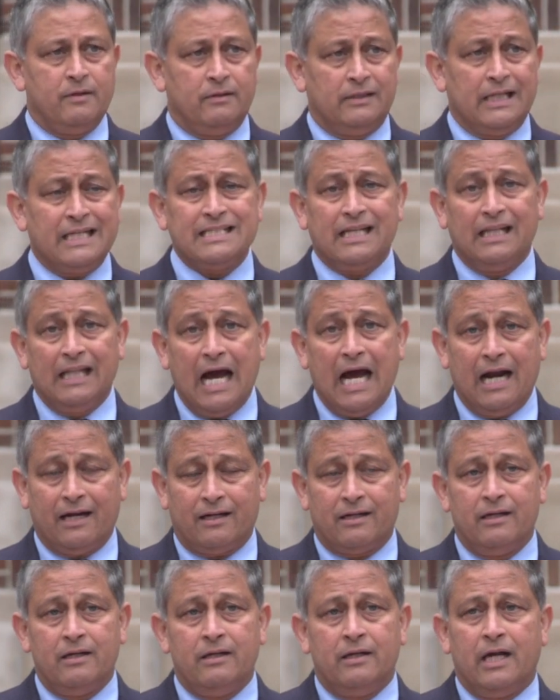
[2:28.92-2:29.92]
That's a lot.
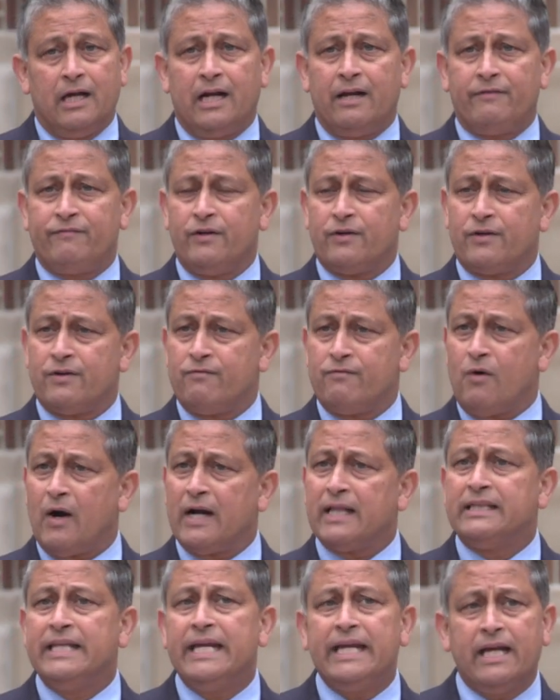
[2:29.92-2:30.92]
And if you
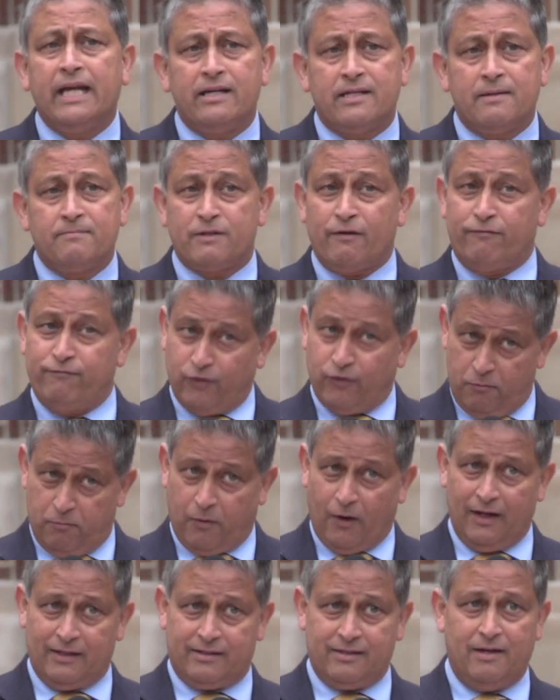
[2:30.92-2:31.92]
want to think in terms of
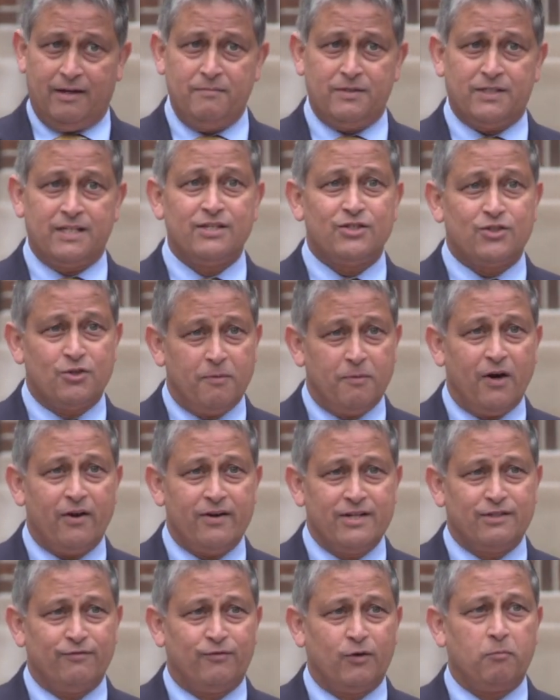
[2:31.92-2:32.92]
football terms, since tomorrow
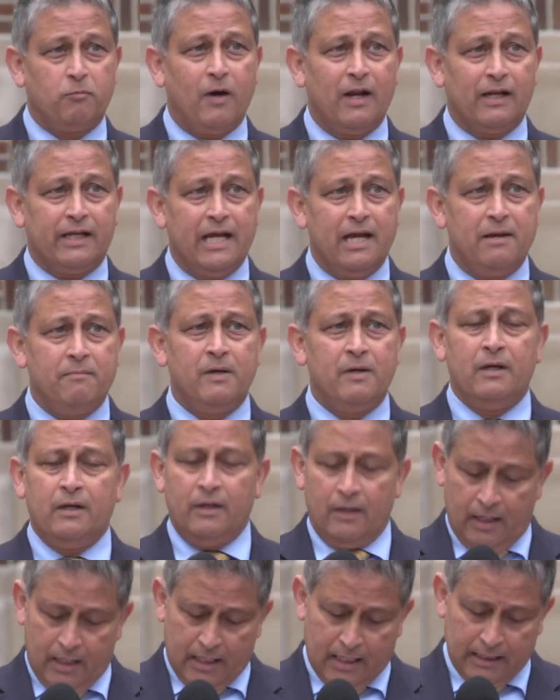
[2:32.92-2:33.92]
is a football game,
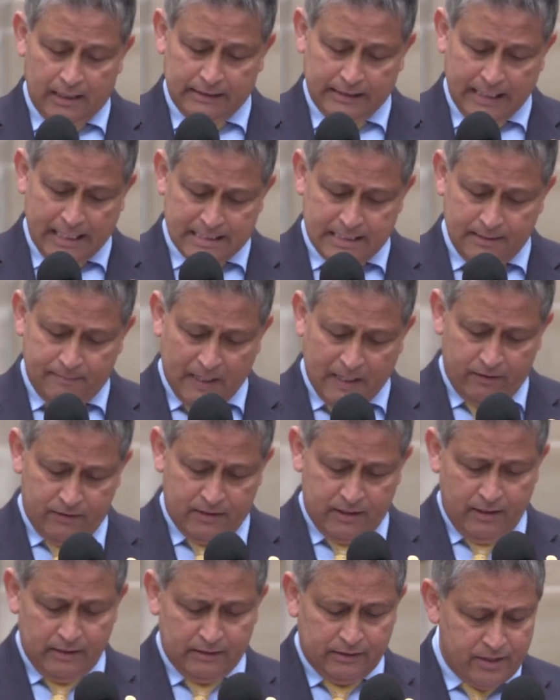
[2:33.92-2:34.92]
that's
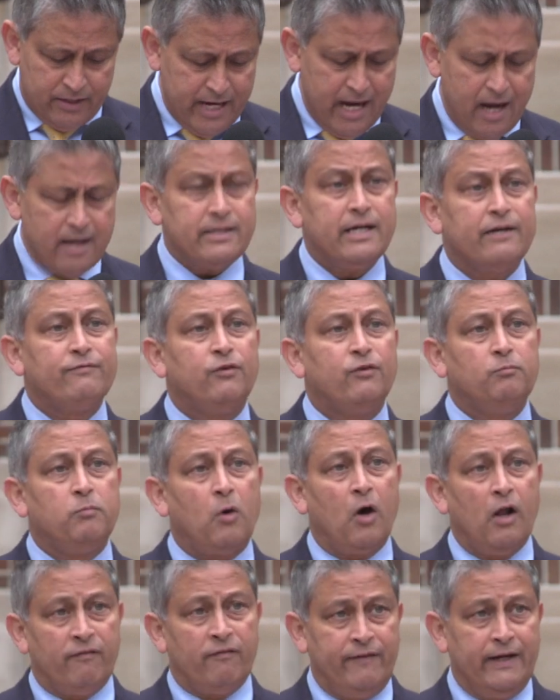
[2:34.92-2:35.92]
about 300
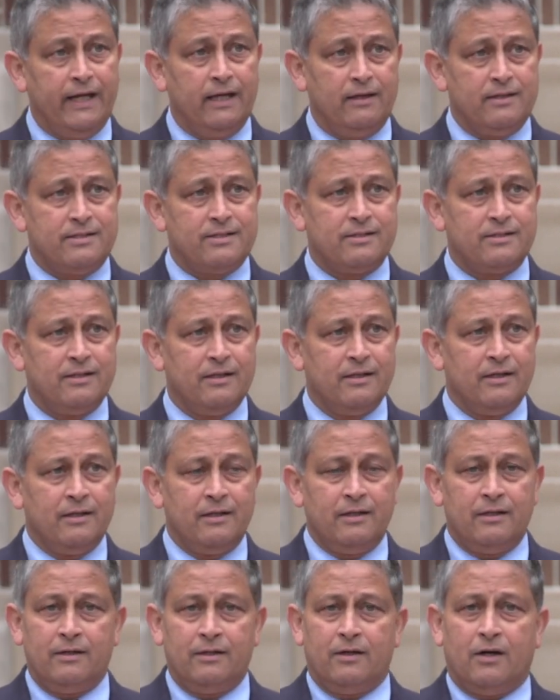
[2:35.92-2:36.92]
football fields,
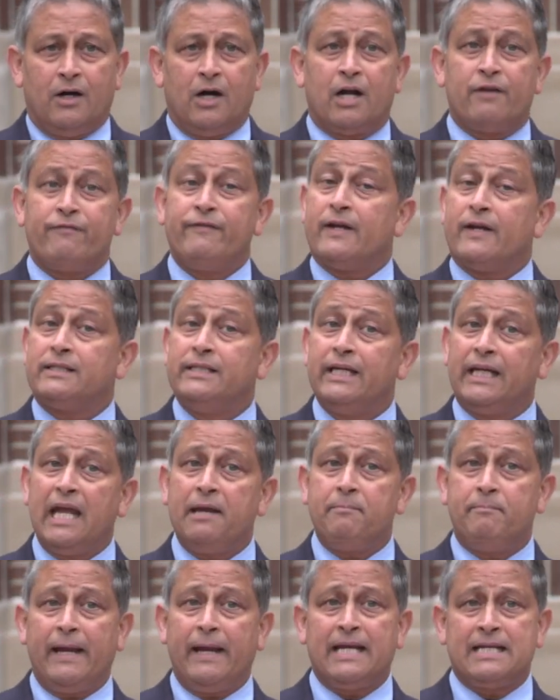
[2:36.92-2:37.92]
or if we are
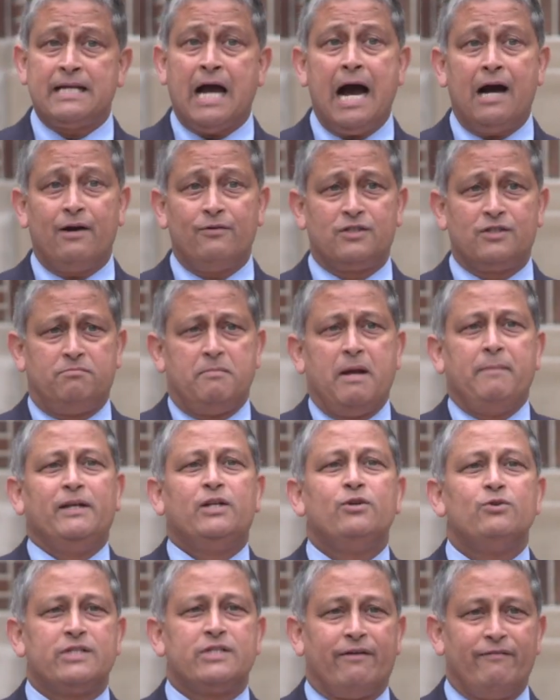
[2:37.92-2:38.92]
thinking big house, maybe
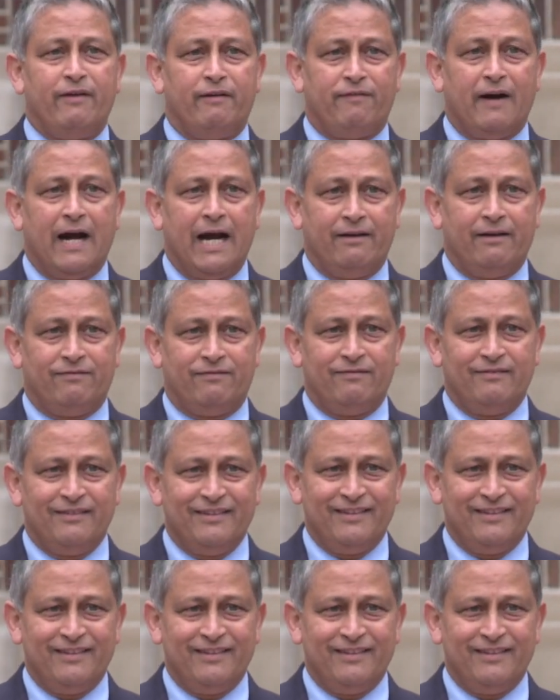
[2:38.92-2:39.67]
275.